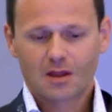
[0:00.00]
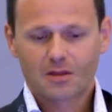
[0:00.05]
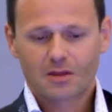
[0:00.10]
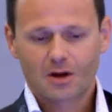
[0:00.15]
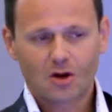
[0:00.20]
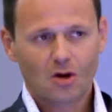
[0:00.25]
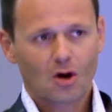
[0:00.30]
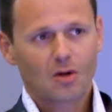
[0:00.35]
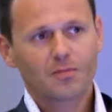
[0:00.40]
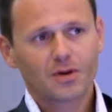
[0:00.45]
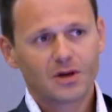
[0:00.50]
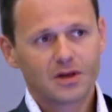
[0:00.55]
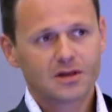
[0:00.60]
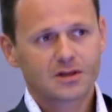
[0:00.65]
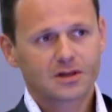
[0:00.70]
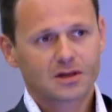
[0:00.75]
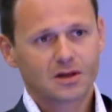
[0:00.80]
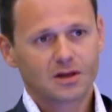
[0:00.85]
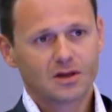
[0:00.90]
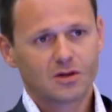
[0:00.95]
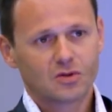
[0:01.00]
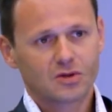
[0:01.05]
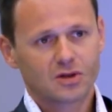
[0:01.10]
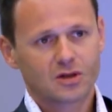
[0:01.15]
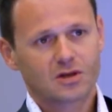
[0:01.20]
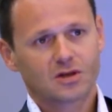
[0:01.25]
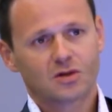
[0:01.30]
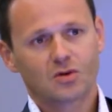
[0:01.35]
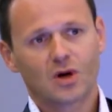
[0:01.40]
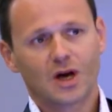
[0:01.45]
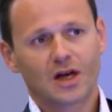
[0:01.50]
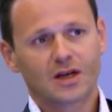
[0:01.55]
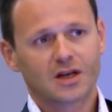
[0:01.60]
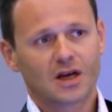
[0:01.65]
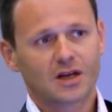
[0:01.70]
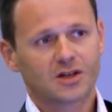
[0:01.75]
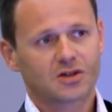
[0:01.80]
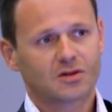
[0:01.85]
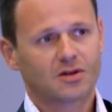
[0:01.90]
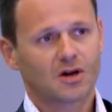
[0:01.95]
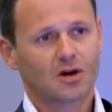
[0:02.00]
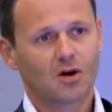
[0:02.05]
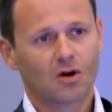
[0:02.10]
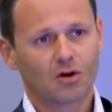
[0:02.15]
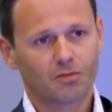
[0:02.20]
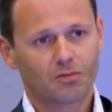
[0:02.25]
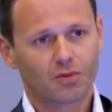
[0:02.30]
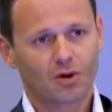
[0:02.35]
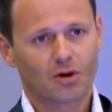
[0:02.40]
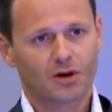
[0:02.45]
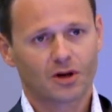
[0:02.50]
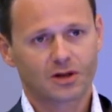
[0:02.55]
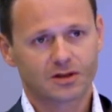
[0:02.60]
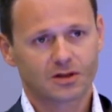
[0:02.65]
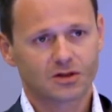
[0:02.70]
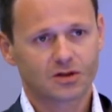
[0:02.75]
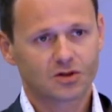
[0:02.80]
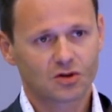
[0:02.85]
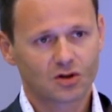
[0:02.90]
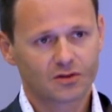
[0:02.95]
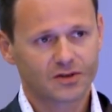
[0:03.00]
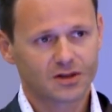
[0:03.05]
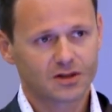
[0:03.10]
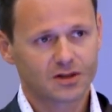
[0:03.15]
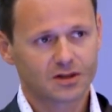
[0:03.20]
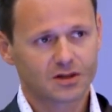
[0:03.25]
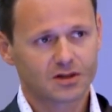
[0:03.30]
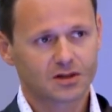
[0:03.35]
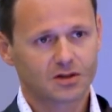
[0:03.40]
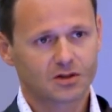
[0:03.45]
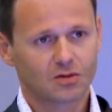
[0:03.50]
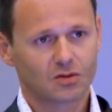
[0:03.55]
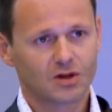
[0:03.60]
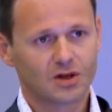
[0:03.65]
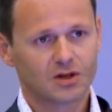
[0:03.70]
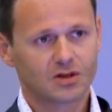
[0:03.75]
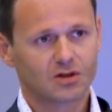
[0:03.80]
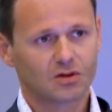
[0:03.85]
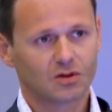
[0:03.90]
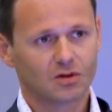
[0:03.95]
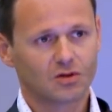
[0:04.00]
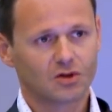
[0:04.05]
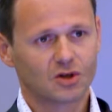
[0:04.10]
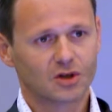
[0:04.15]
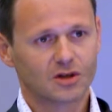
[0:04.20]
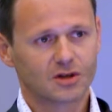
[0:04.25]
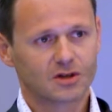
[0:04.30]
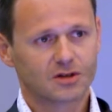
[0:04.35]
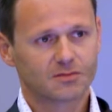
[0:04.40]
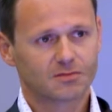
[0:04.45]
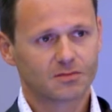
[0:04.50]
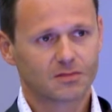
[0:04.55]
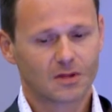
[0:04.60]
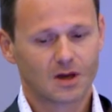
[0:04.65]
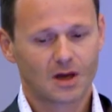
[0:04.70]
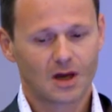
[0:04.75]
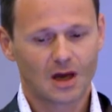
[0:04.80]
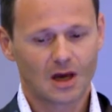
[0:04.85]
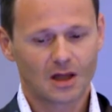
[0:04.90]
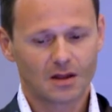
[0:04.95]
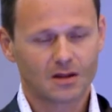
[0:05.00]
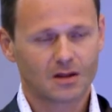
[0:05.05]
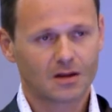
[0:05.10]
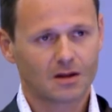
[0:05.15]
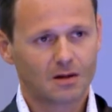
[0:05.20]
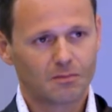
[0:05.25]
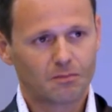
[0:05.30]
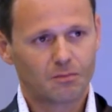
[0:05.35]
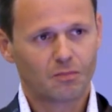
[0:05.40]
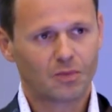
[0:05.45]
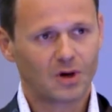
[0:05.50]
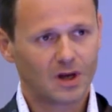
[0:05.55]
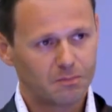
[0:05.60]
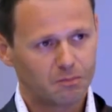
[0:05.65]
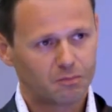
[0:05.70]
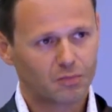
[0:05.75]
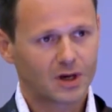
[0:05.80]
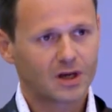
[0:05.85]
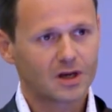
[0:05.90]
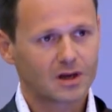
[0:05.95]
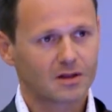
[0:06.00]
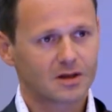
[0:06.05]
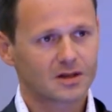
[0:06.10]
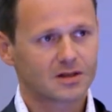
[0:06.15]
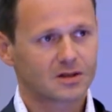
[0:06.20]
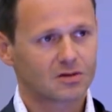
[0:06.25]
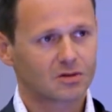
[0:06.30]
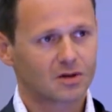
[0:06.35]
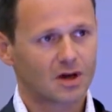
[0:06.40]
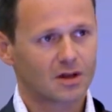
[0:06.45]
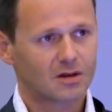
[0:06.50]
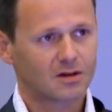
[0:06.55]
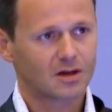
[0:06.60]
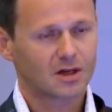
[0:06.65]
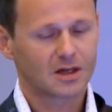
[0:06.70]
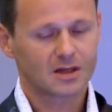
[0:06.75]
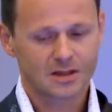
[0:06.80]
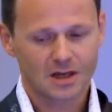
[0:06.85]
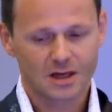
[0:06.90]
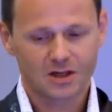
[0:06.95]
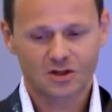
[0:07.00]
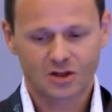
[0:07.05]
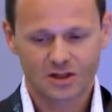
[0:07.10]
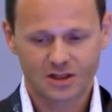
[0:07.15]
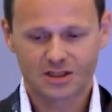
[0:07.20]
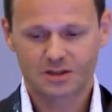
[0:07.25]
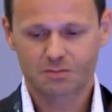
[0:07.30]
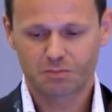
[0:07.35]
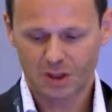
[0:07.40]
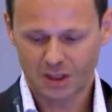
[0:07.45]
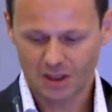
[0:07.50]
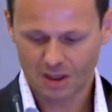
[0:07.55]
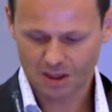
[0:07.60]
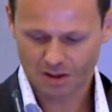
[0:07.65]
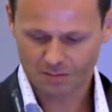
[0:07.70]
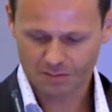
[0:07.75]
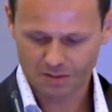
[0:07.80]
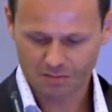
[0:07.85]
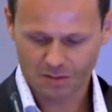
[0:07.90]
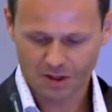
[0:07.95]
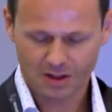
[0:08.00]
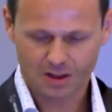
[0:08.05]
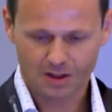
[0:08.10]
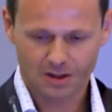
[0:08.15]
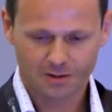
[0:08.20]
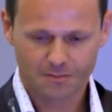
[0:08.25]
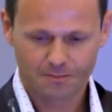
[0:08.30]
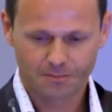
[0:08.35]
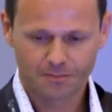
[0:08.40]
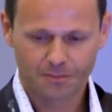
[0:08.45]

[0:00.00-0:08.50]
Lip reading: The companies can use it to attach their own products and services to these solutions. And bringing this together is actually speeding up the market.